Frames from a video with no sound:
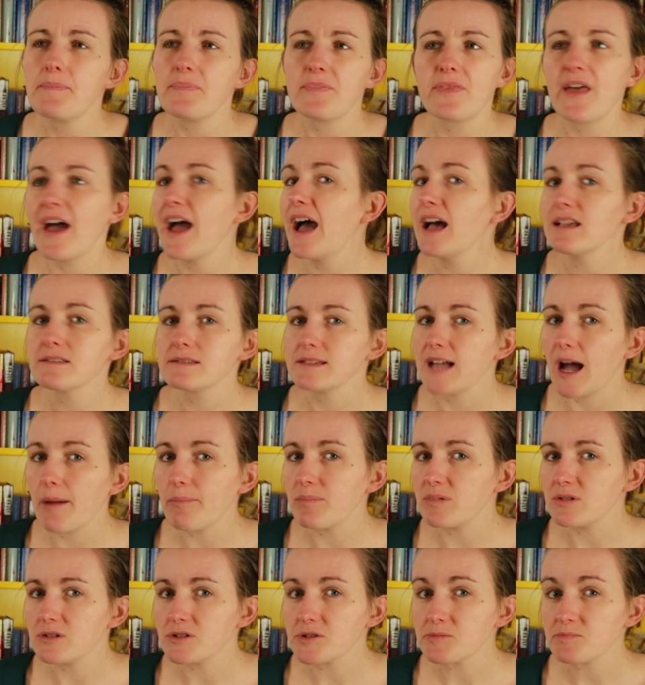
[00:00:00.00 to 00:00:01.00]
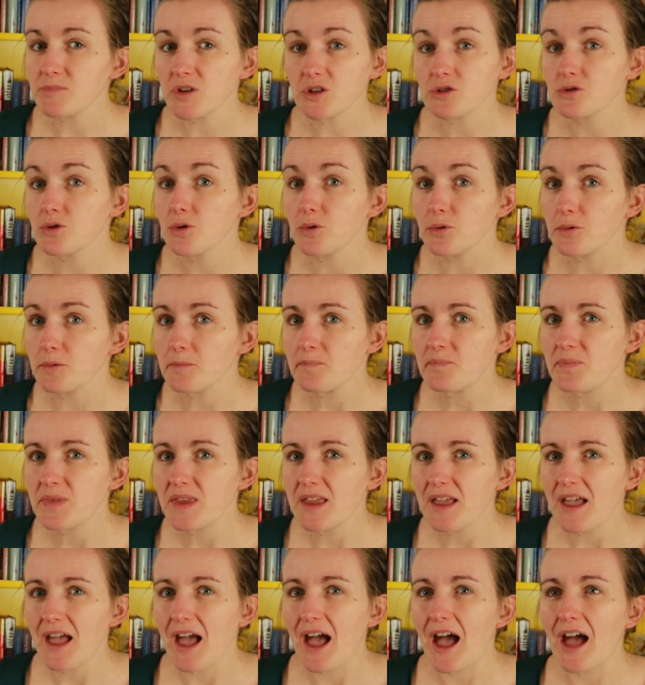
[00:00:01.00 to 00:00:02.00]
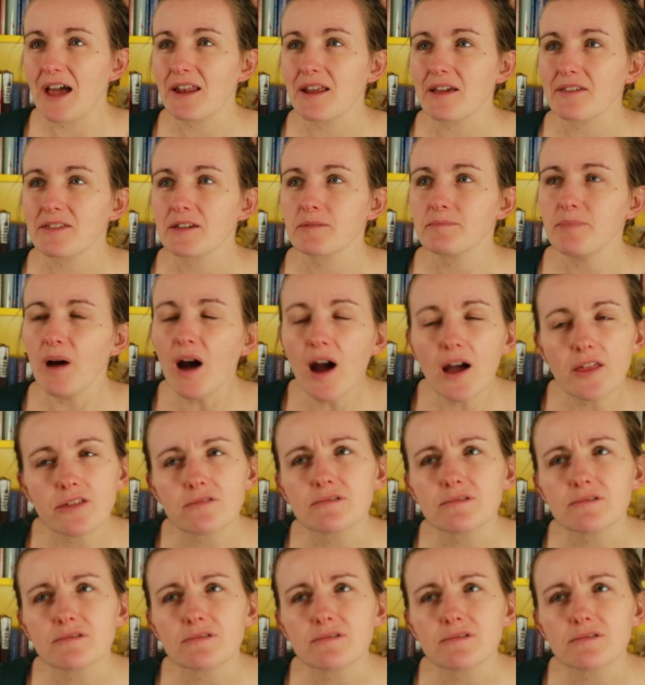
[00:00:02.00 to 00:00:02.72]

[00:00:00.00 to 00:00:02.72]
That hasn't happened at all. And I think part of